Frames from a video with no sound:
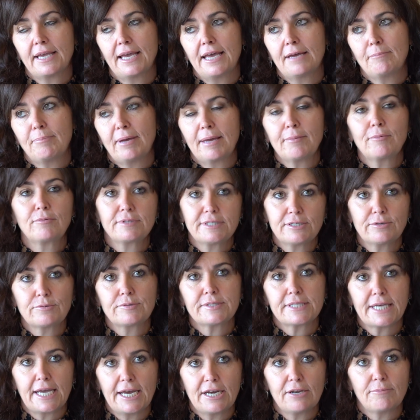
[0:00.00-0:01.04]
And people still
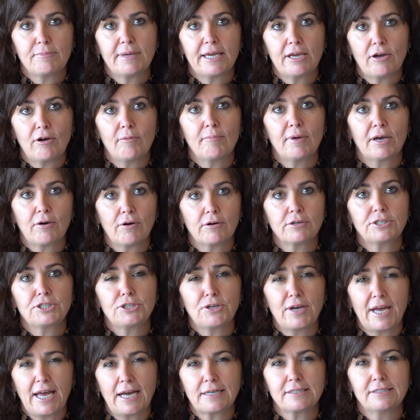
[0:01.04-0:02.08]
say to me, oh my gosh,
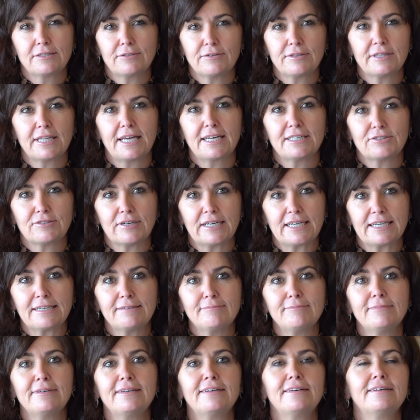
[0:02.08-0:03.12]
you acted on that
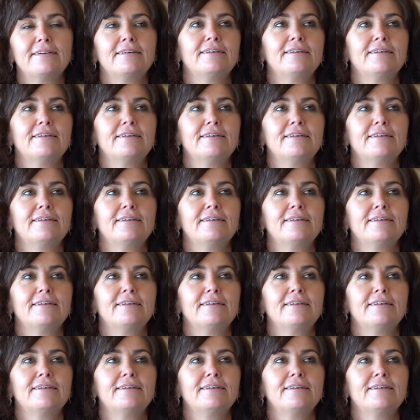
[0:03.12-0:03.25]
dream.